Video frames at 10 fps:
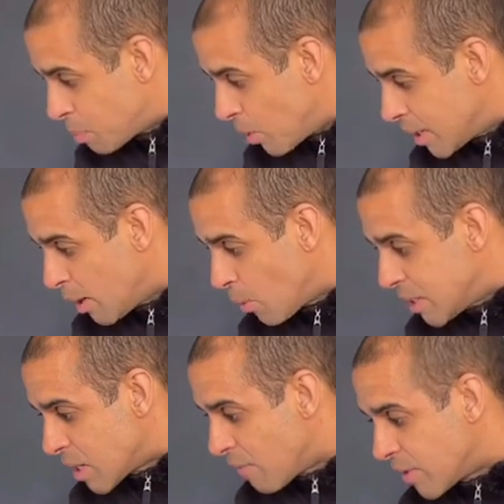point here,
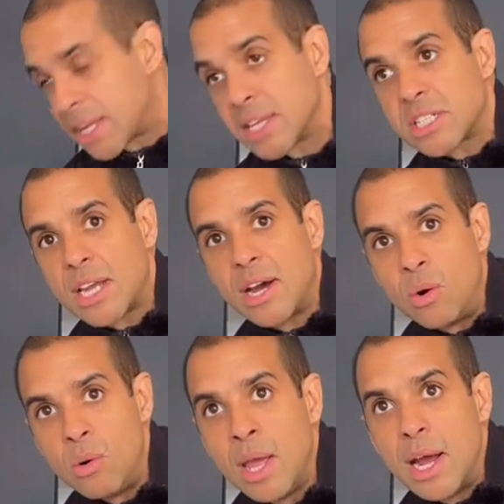week seven, they get a
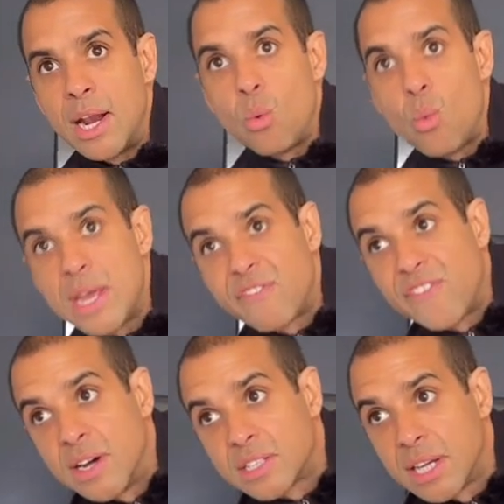sell, and then on week
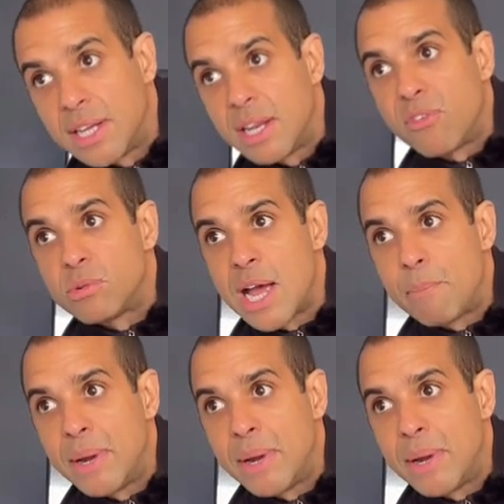13, it falls out of bed